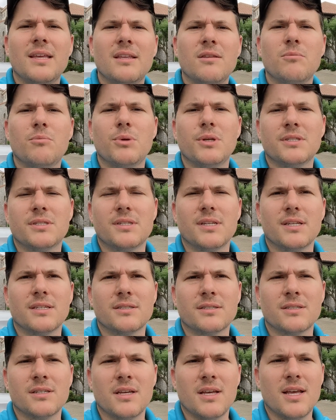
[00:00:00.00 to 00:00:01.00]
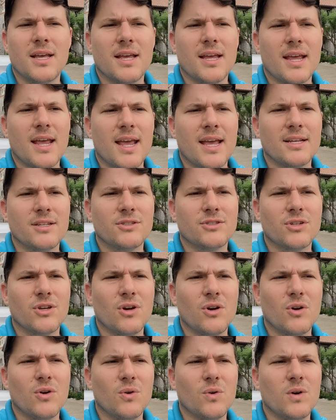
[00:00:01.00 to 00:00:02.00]
in business. And
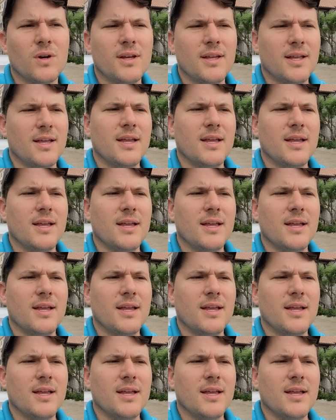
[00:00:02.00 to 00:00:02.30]
so